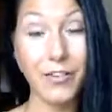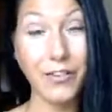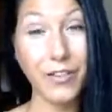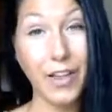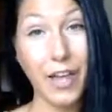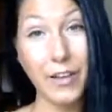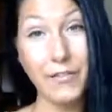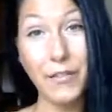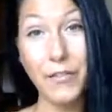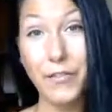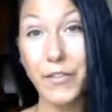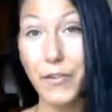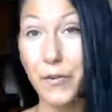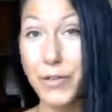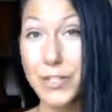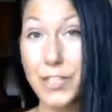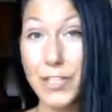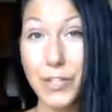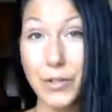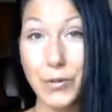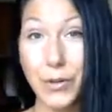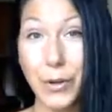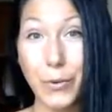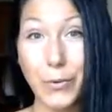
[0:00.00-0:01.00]
life. If I
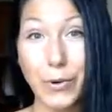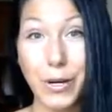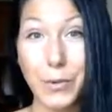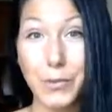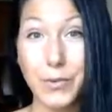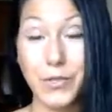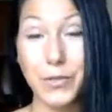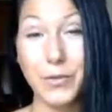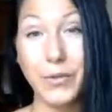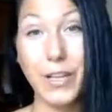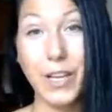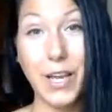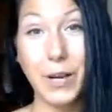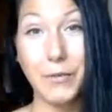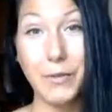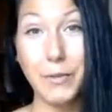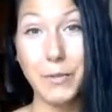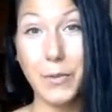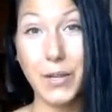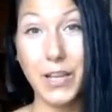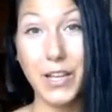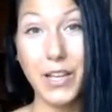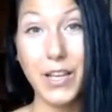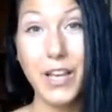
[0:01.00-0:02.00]
wasn't doing what I'm doing, I
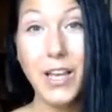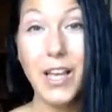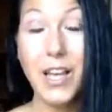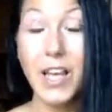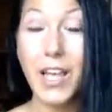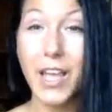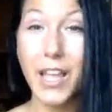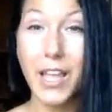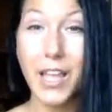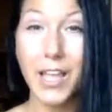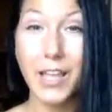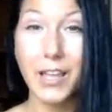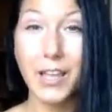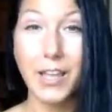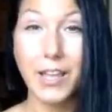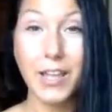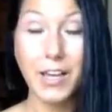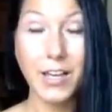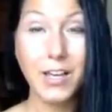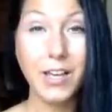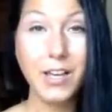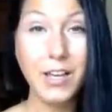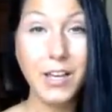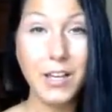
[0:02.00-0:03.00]
would be
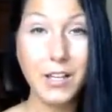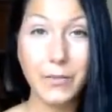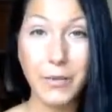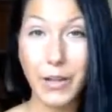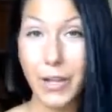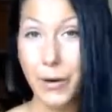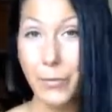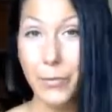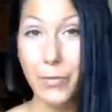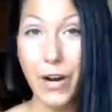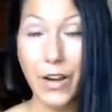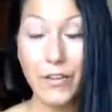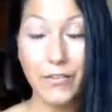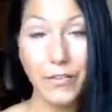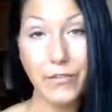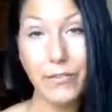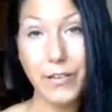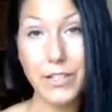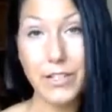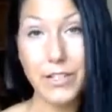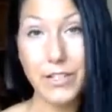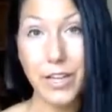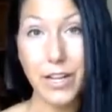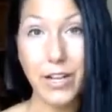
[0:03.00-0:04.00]
a like private
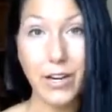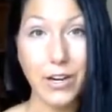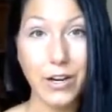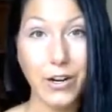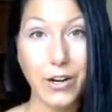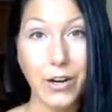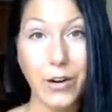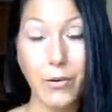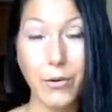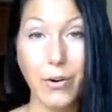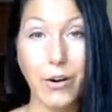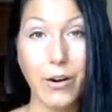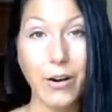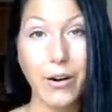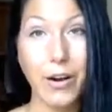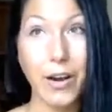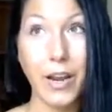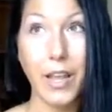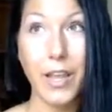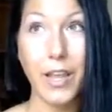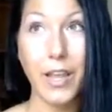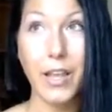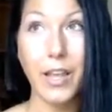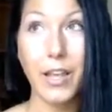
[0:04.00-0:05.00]
investigator or
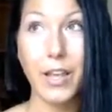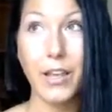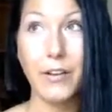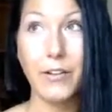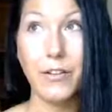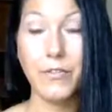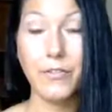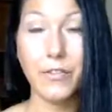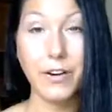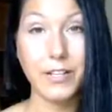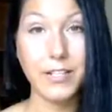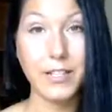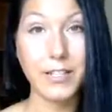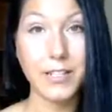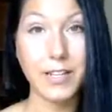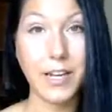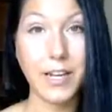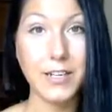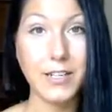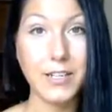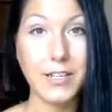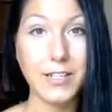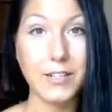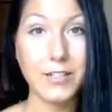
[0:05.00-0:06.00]
a forensic
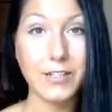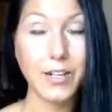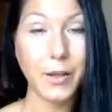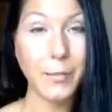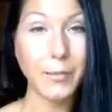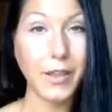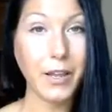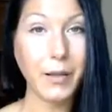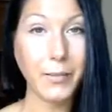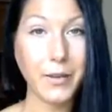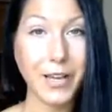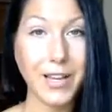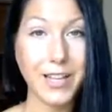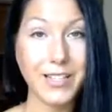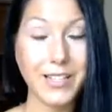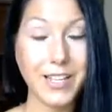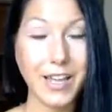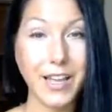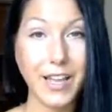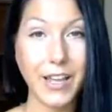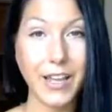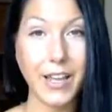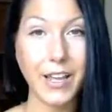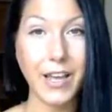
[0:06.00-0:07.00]
scientist or something, because
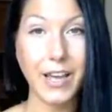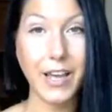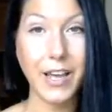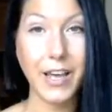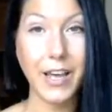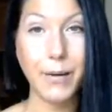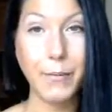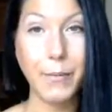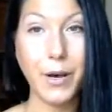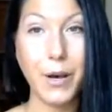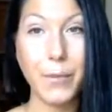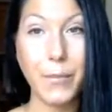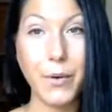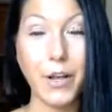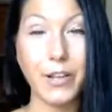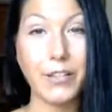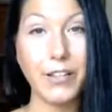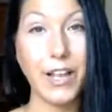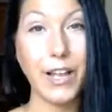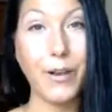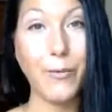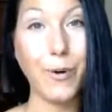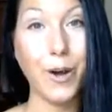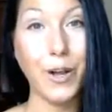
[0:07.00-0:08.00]
I am up all
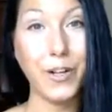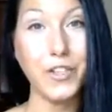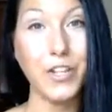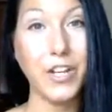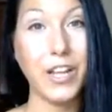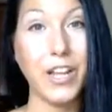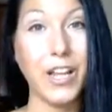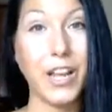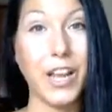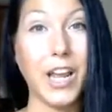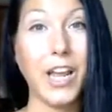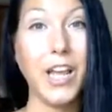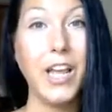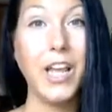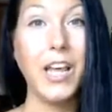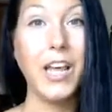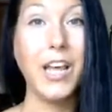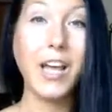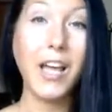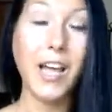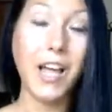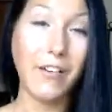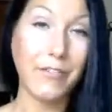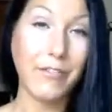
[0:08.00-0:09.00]
night watching
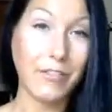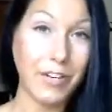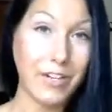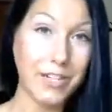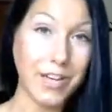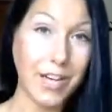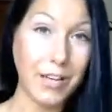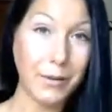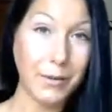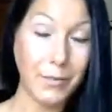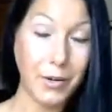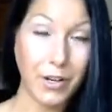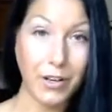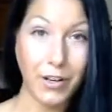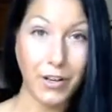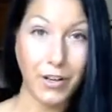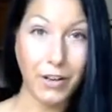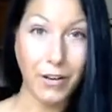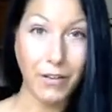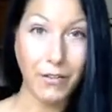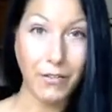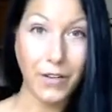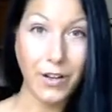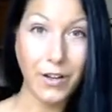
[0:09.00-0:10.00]
every type
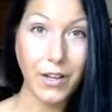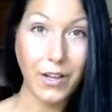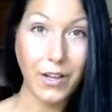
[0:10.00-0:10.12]
of